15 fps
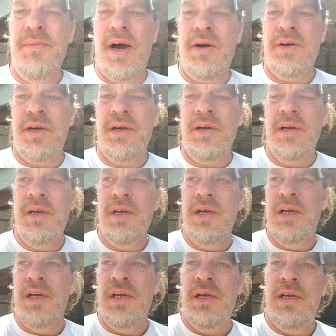motor,
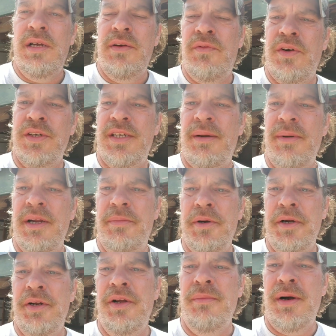for somebody to
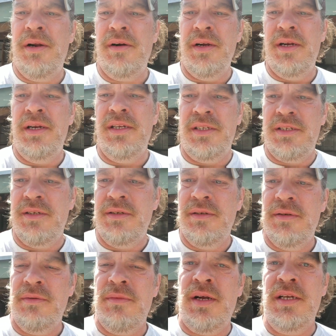put a new motor in it
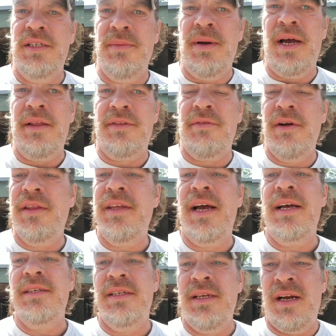runs about
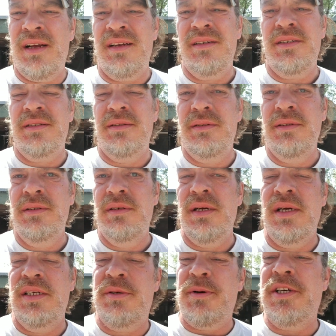$3,000,
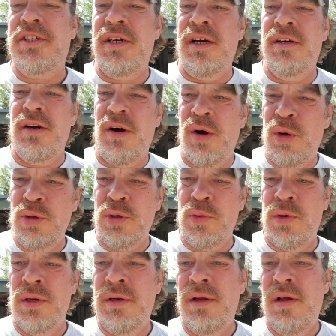especially on an
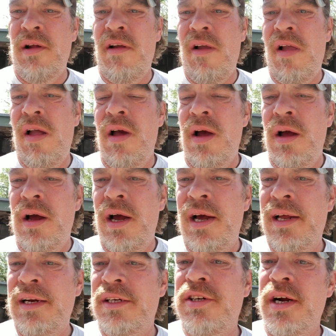older one.
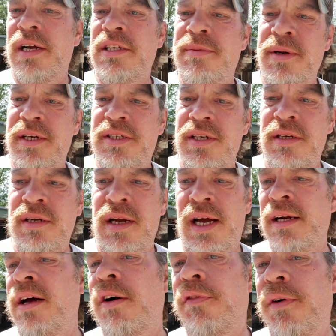And a transmission,
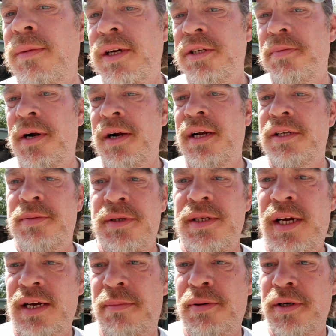I know from experience
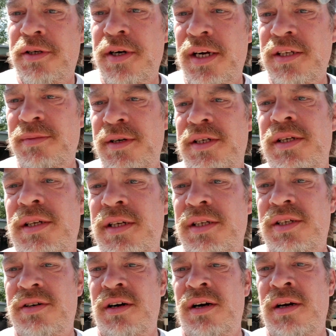because I had to put a transmission in
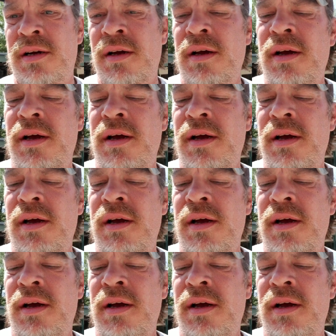this truck,